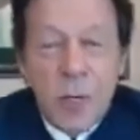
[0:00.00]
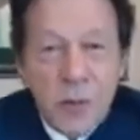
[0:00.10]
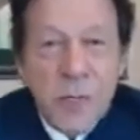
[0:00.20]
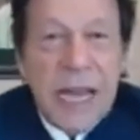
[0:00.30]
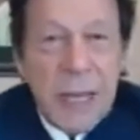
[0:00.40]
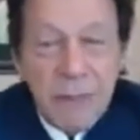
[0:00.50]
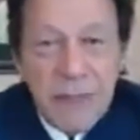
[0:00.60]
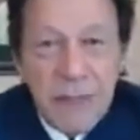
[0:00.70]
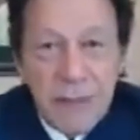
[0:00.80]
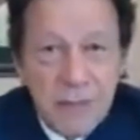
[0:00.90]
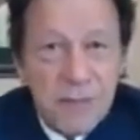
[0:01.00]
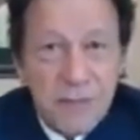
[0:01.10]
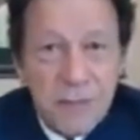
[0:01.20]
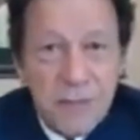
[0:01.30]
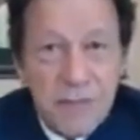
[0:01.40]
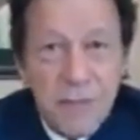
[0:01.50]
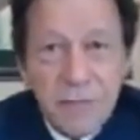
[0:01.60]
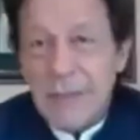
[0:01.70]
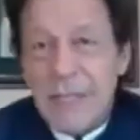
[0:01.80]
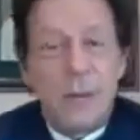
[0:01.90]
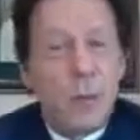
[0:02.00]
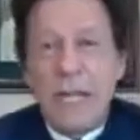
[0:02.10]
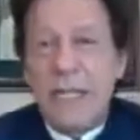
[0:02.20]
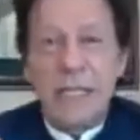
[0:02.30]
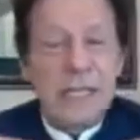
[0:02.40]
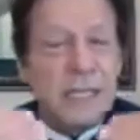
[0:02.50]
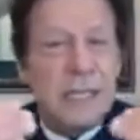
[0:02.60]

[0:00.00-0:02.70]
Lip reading: What will happen once